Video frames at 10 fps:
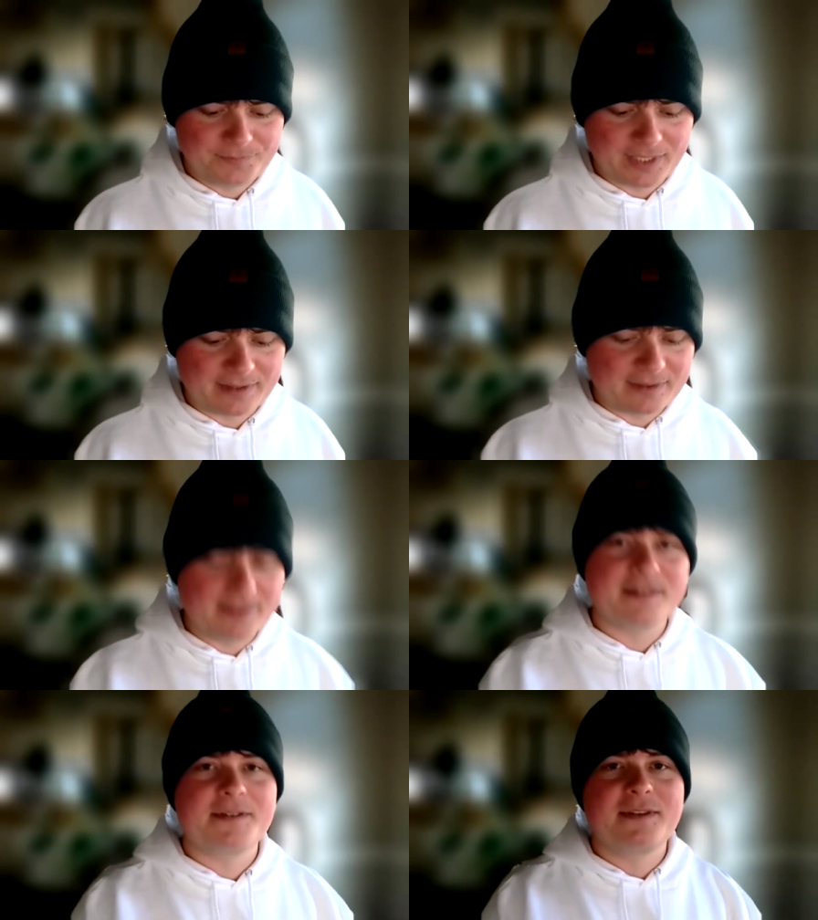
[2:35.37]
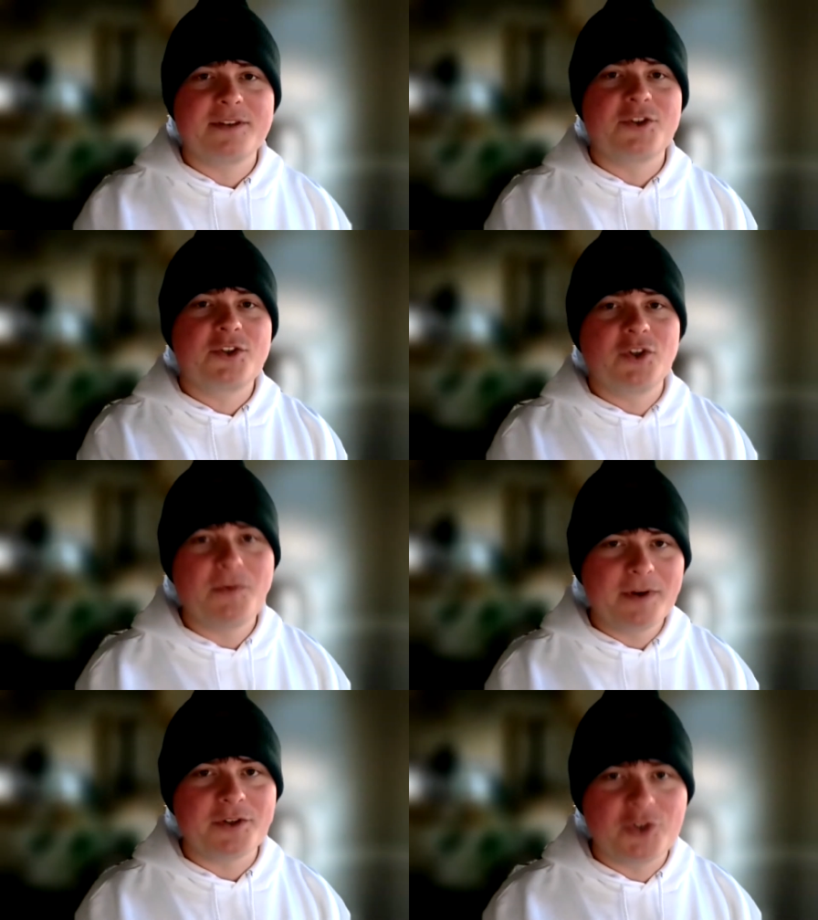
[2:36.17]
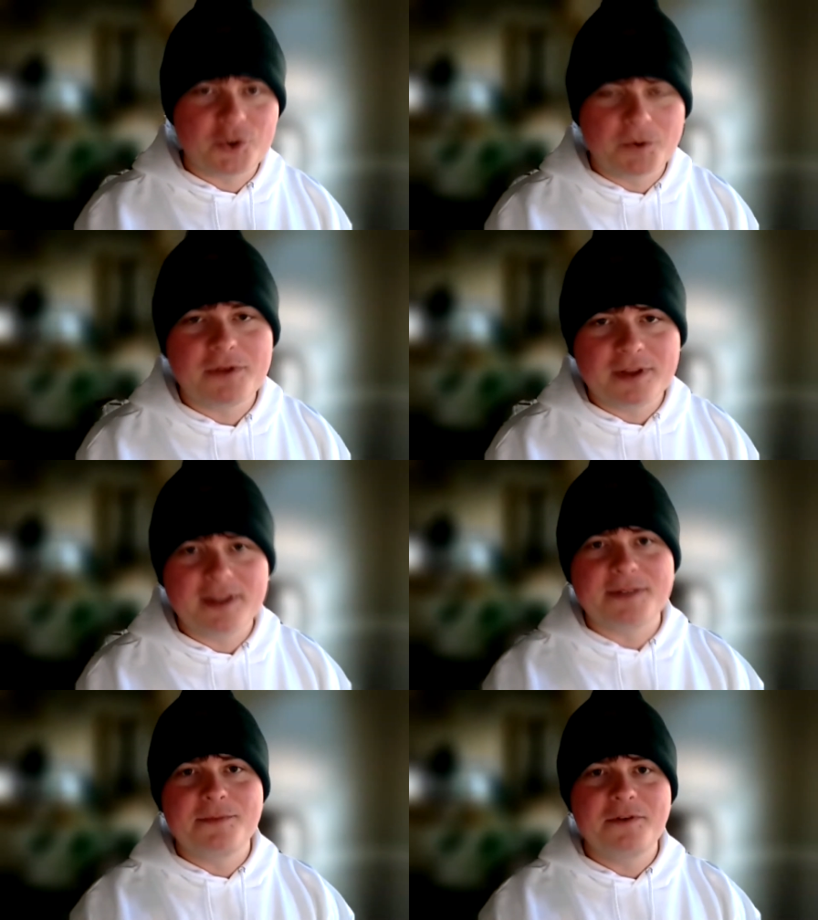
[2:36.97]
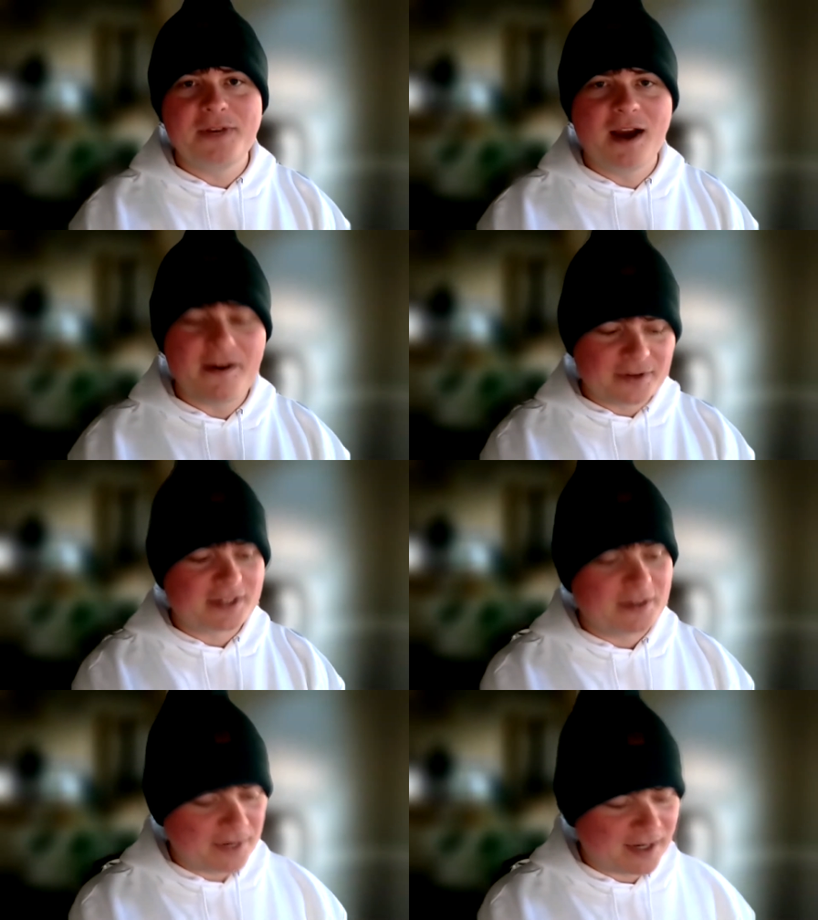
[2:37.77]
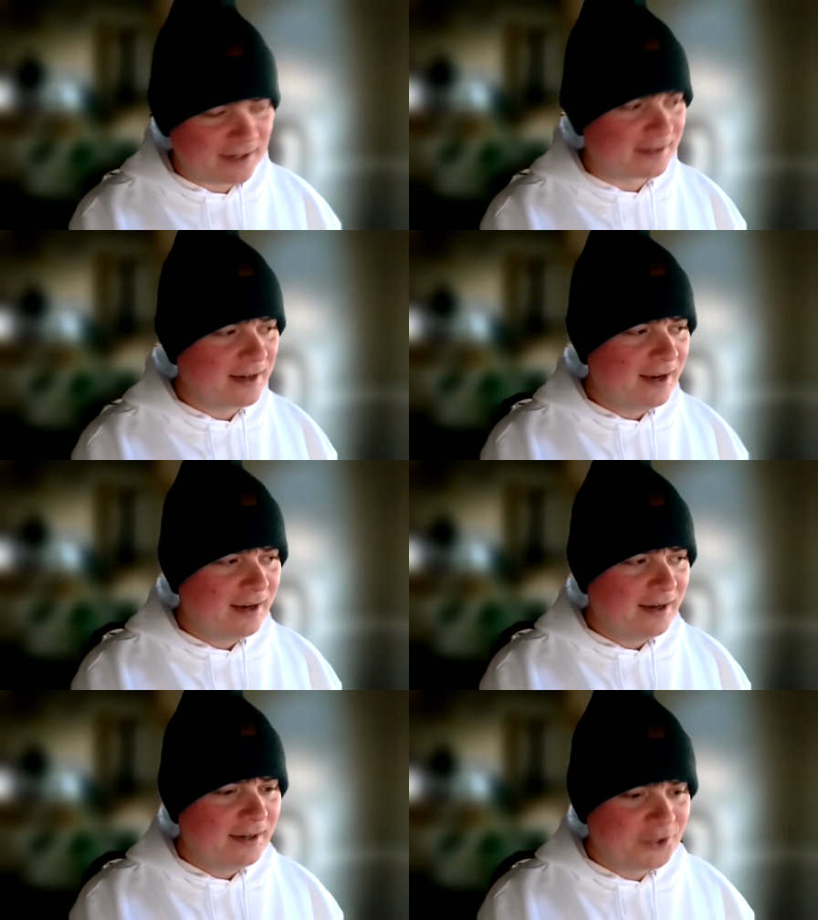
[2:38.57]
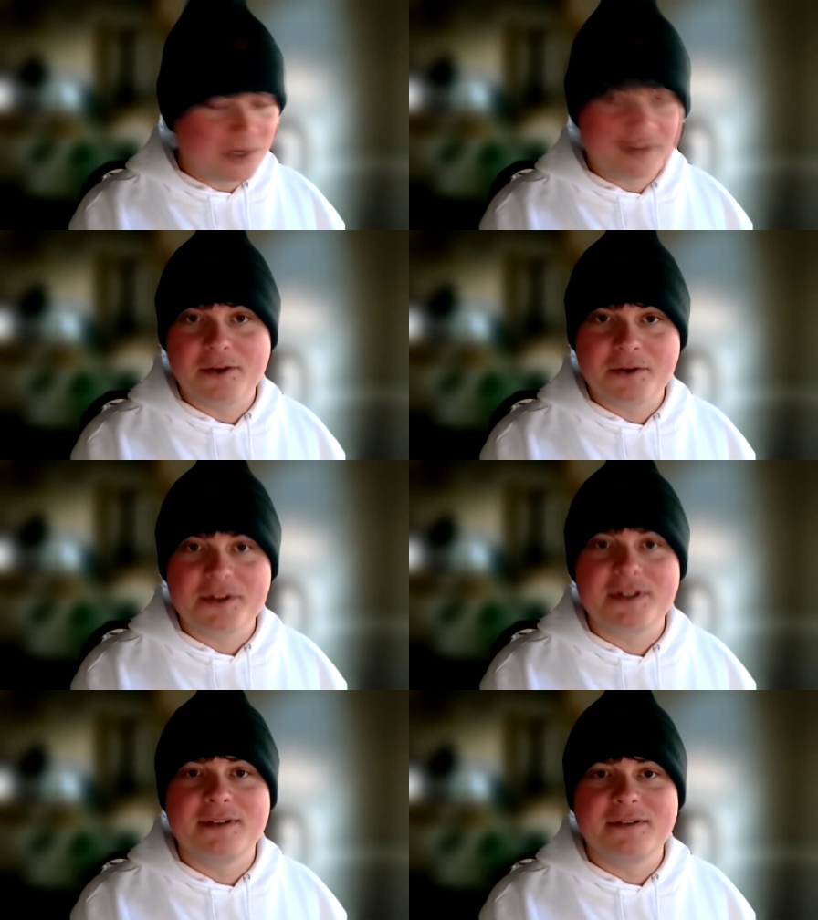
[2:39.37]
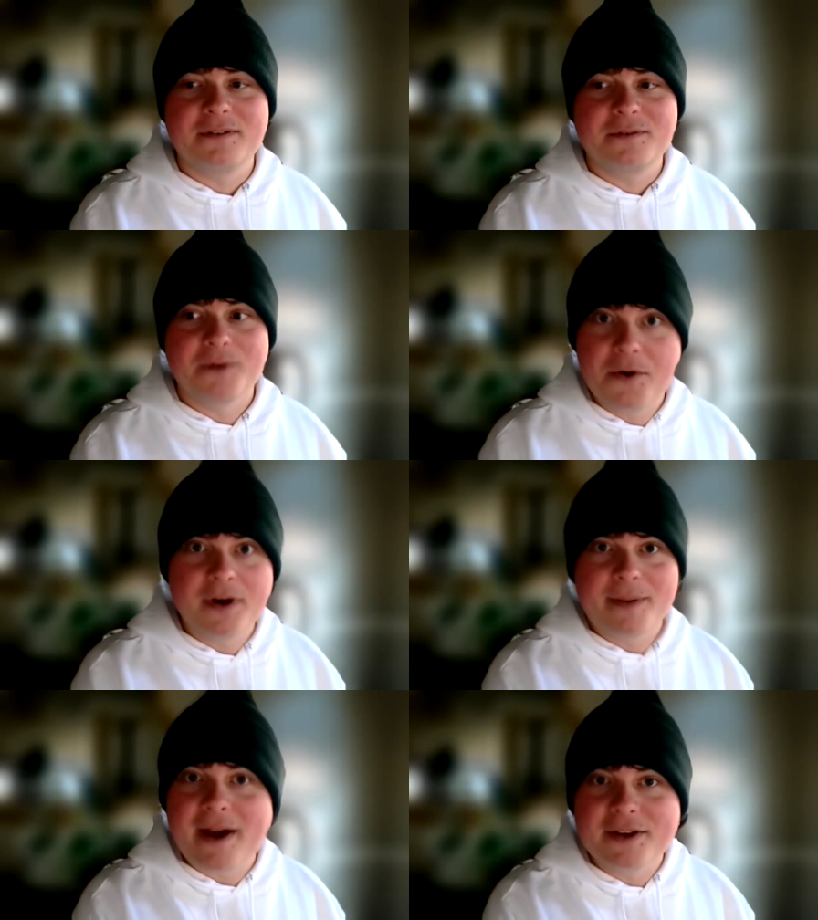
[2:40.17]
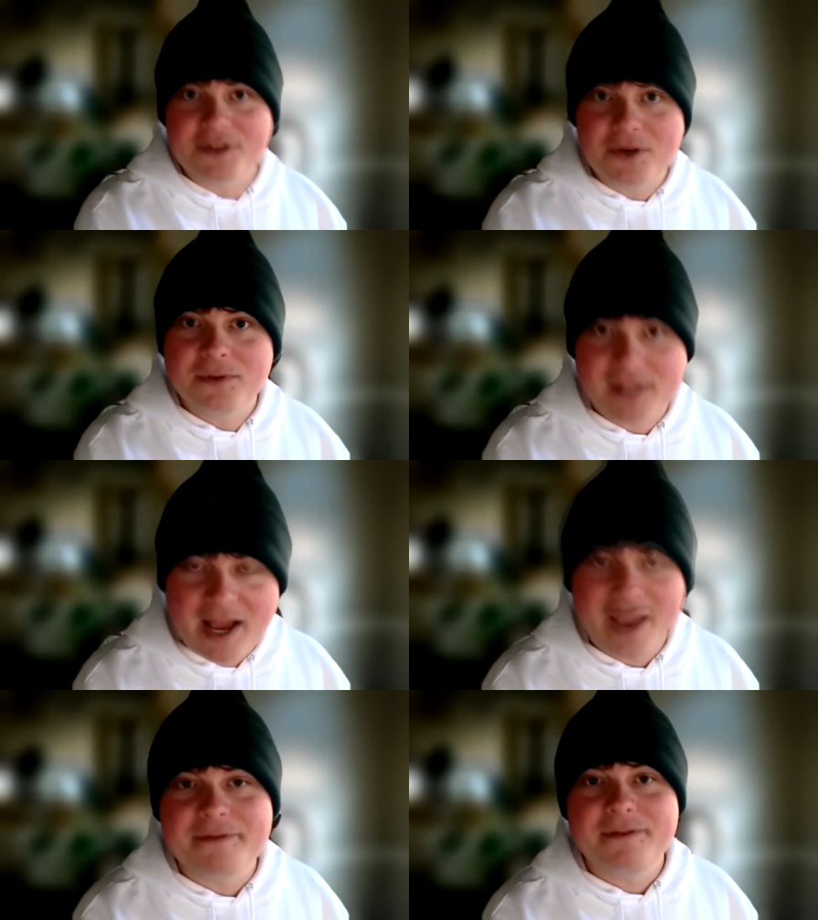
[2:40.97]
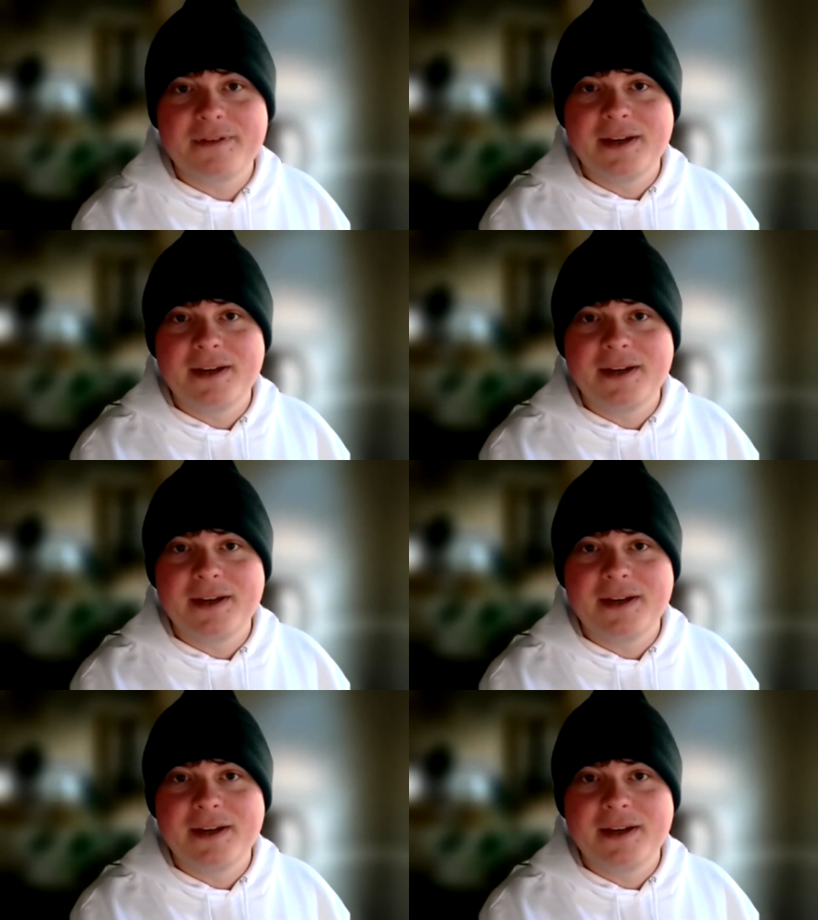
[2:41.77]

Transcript: Like this, there's so much truth in this movie, obviously, because Jonathan Larson wrote it about his own life.